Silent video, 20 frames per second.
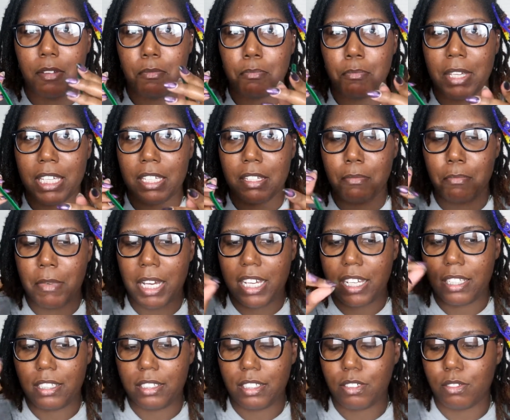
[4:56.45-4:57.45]
make
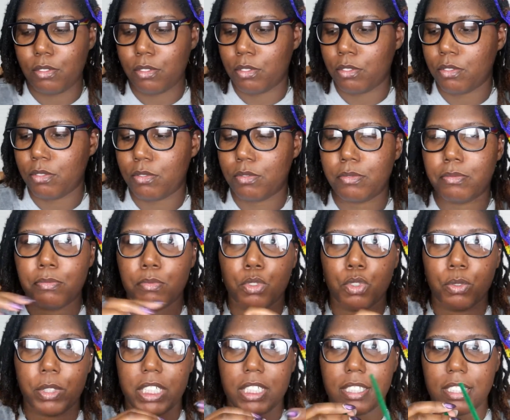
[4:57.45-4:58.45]
my little
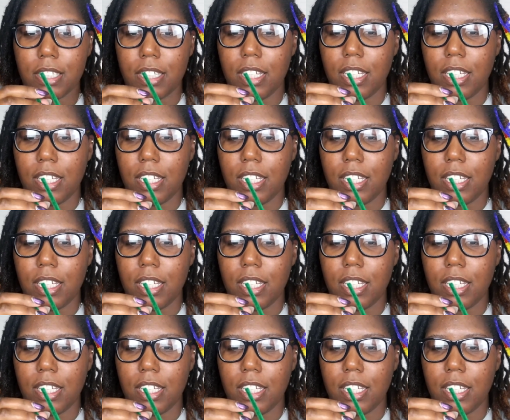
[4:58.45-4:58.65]
twist.